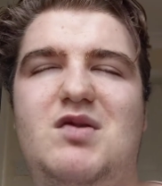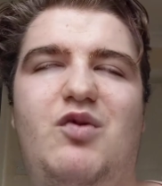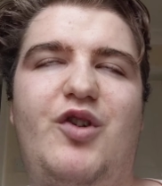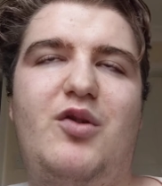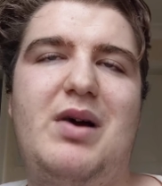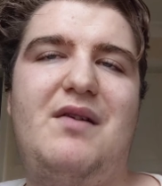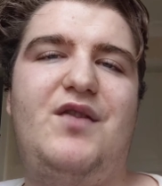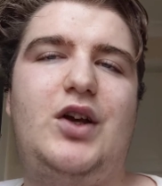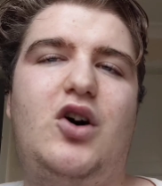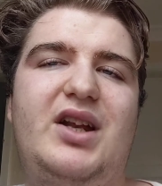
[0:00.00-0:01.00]
room and
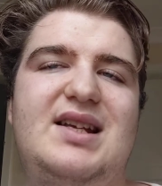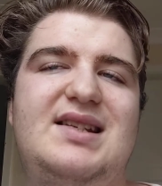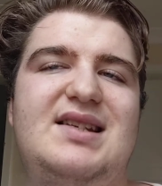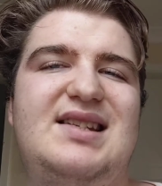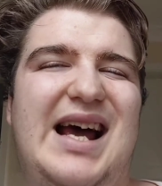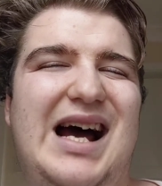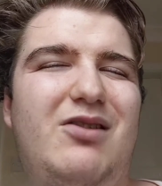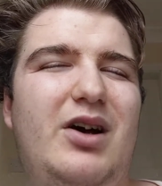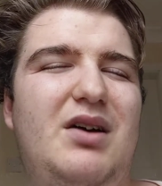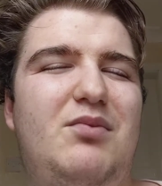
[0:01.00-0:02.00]
the Goddess's
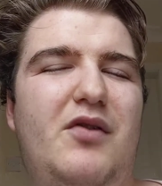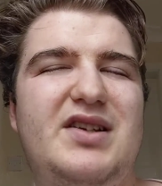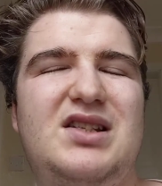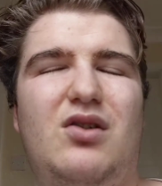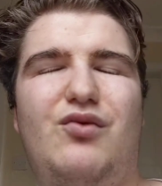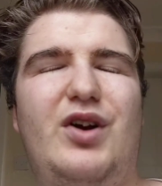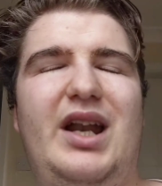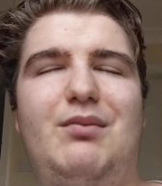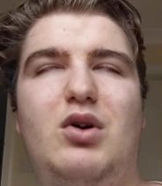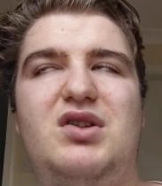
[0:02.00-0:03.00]
tower, but there's not
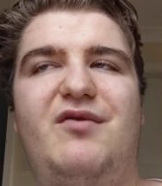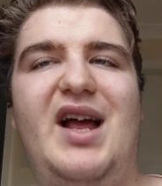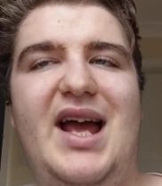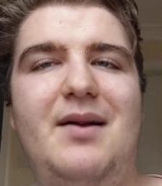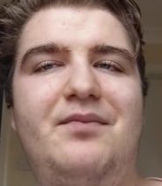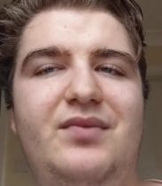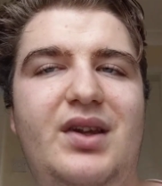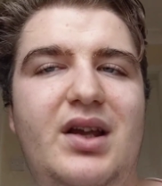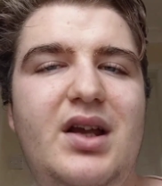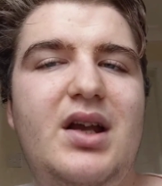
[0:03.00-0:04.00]
really much there.
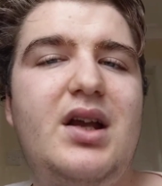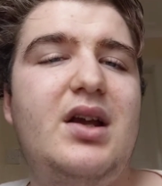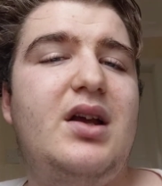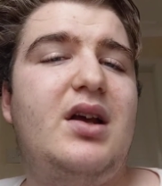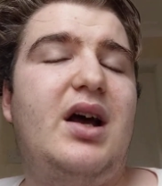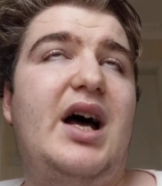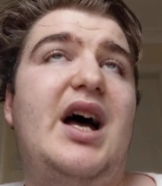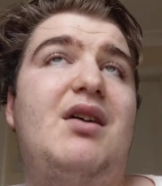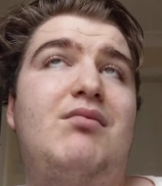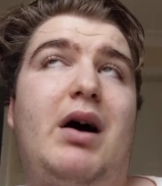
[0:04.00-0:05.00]

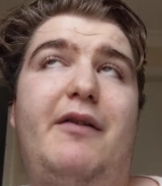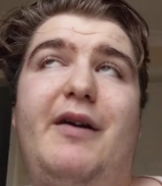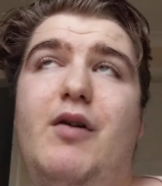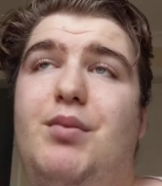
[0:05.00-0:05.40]
My favourite